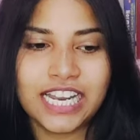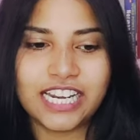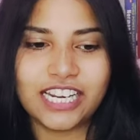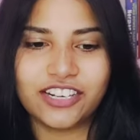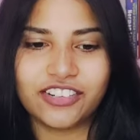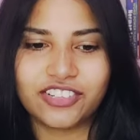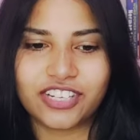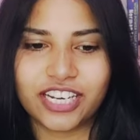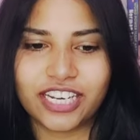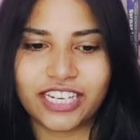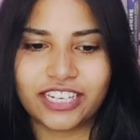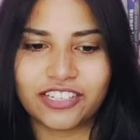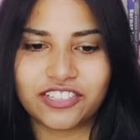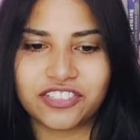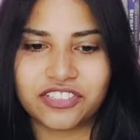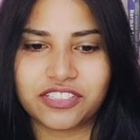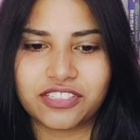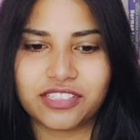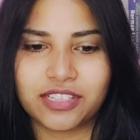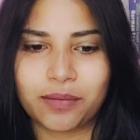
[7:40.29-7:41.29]
literary
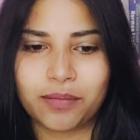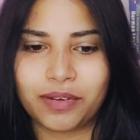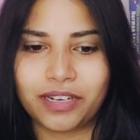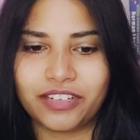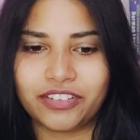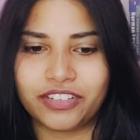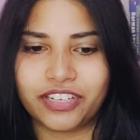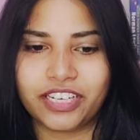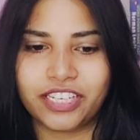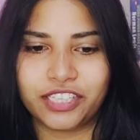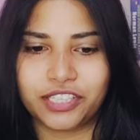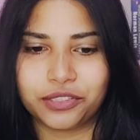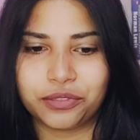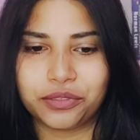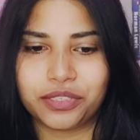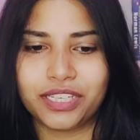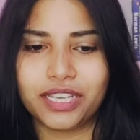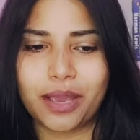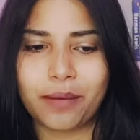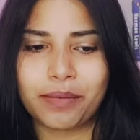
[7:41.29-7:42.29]
criticism, literary
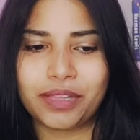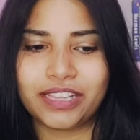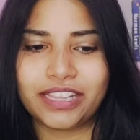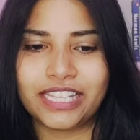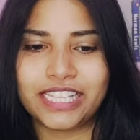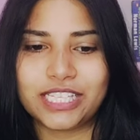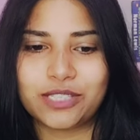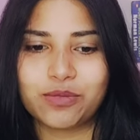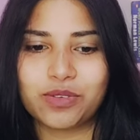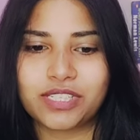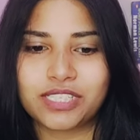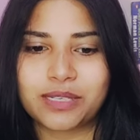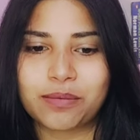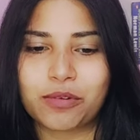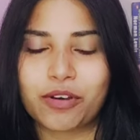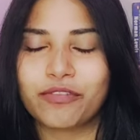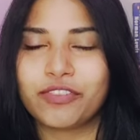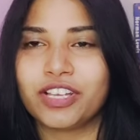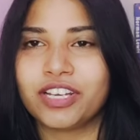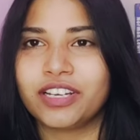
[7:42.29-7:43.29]
theory. I mean, these were
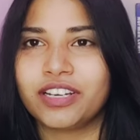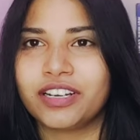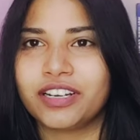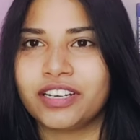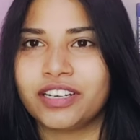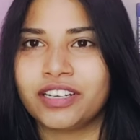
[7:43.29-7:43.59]
some of the